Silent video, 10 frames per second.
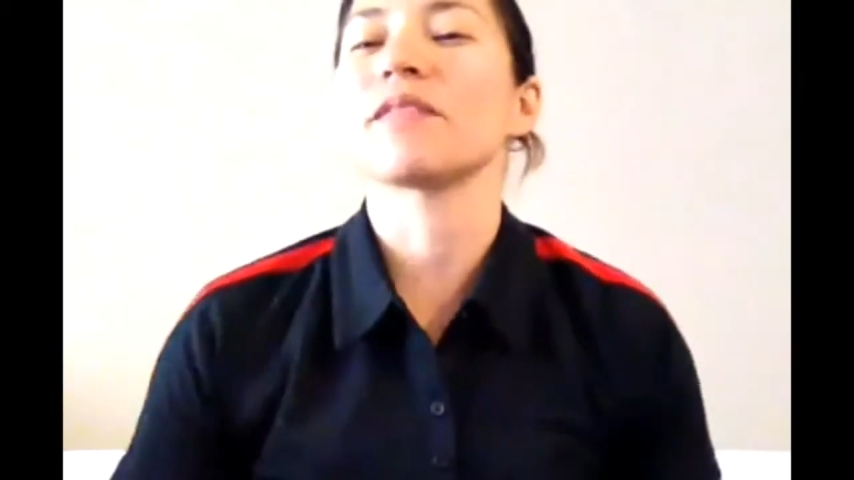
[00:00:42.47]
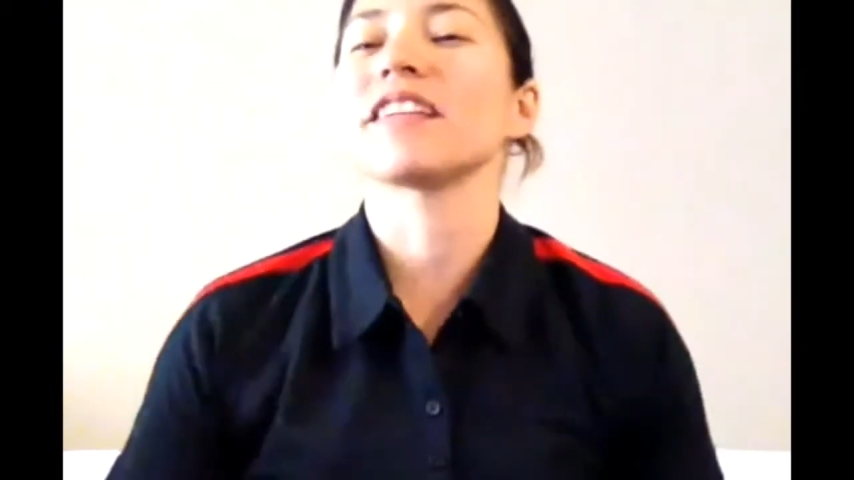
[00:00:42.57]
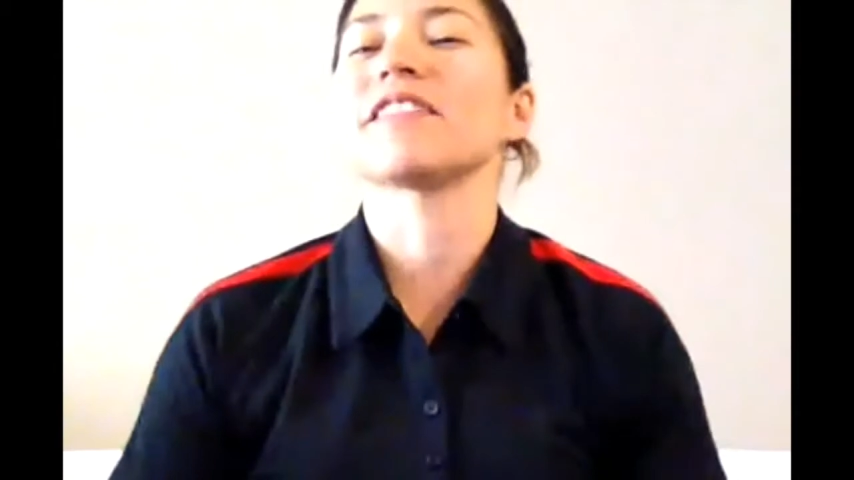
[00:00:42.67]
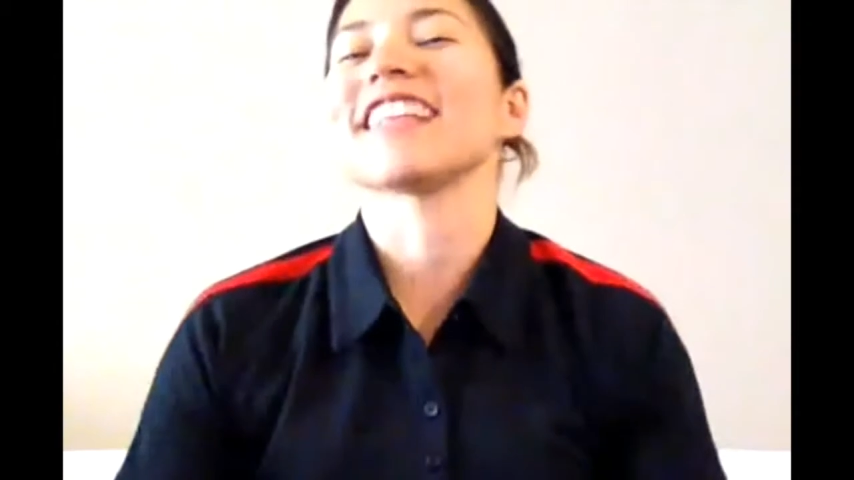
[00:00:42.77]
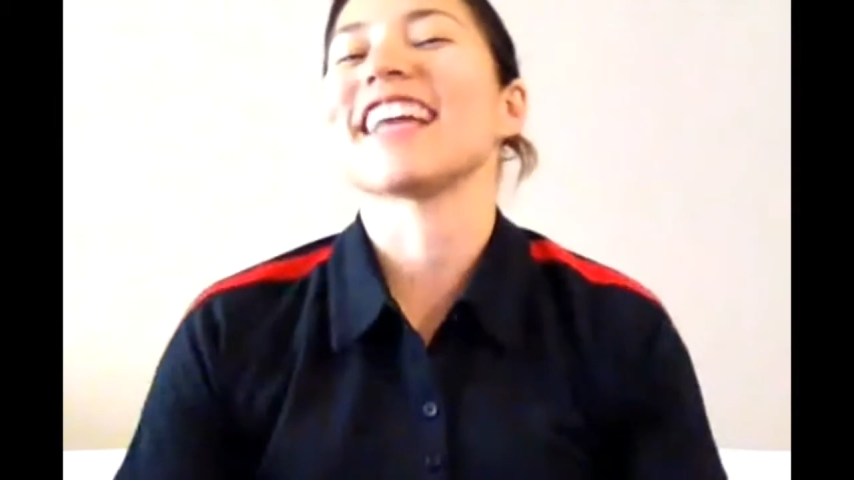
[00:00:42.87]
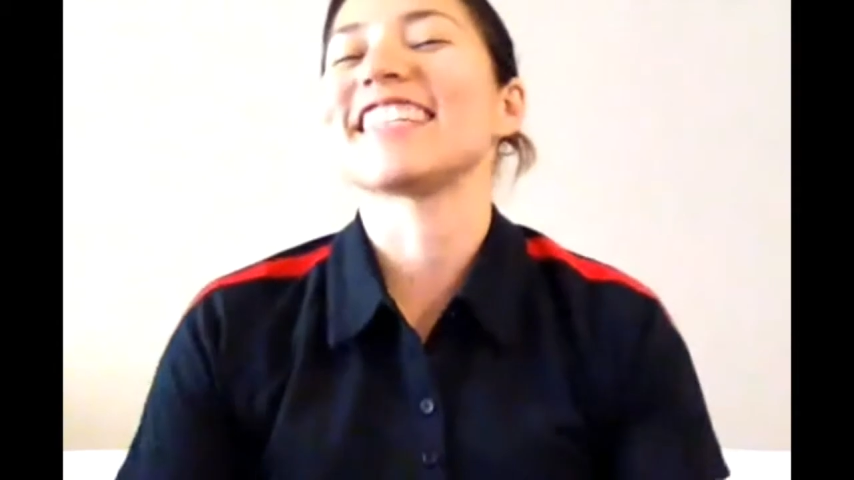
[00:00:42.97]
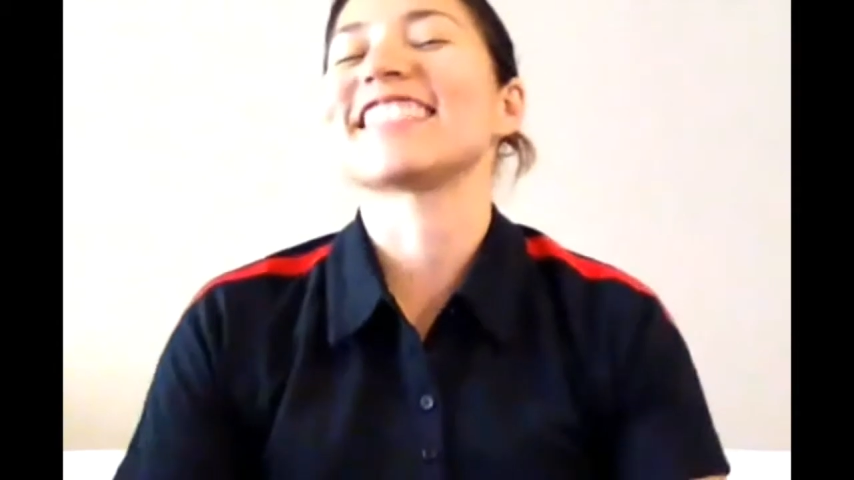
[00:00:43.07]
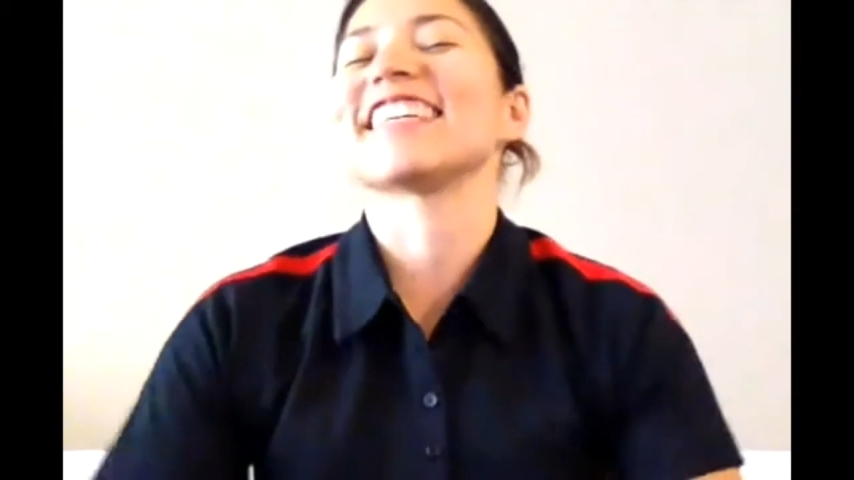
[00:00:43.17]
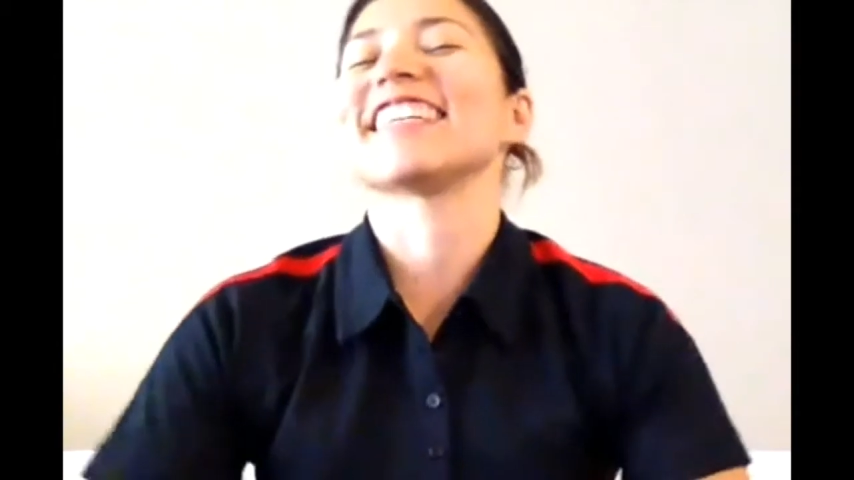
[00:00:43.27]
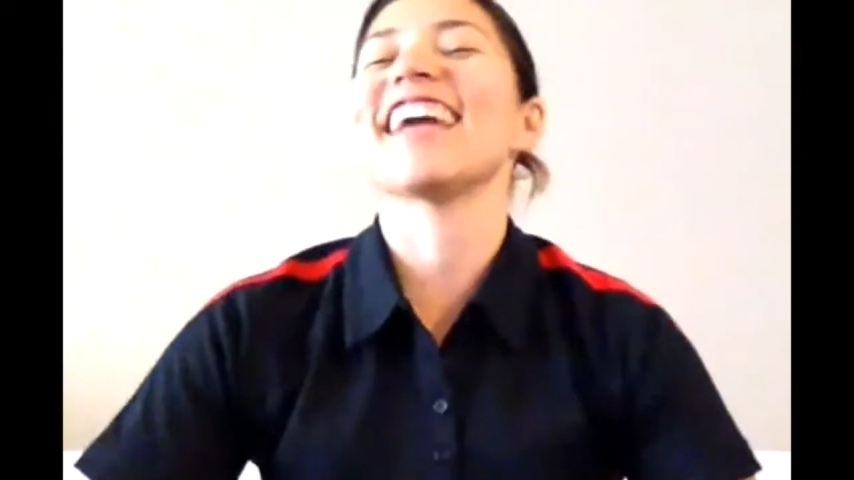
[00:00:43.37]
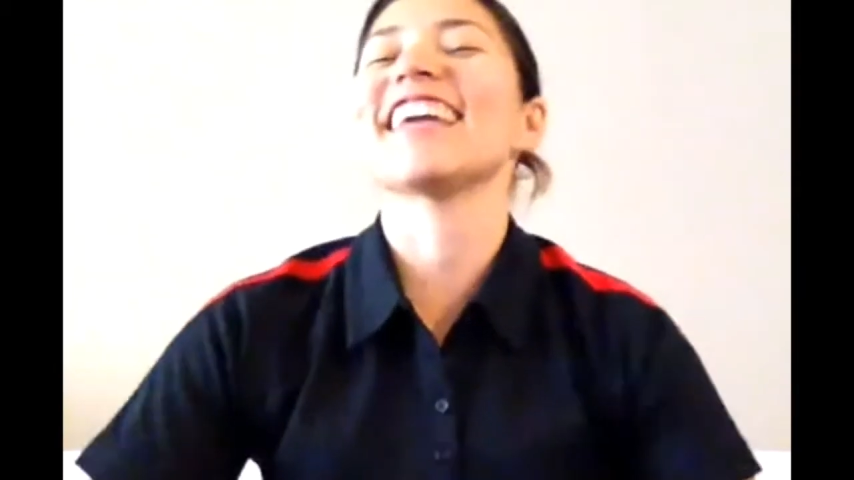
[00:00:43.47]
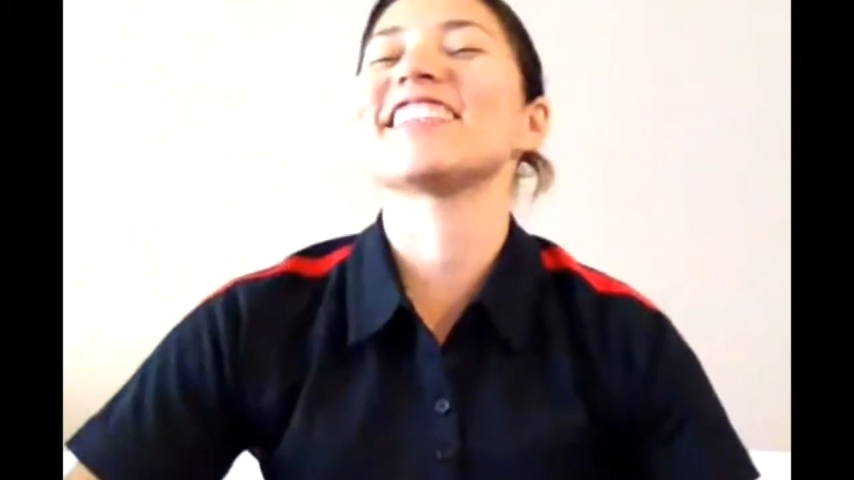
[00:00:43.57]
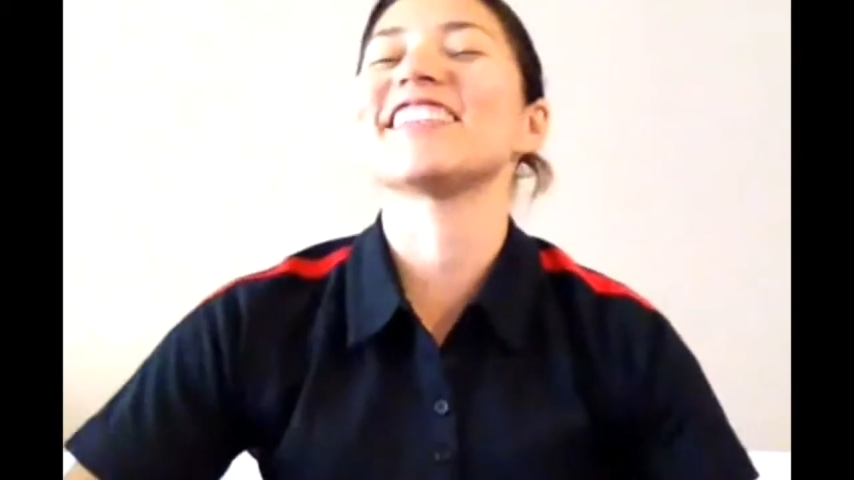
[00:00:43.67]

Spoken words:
that's when I really realized that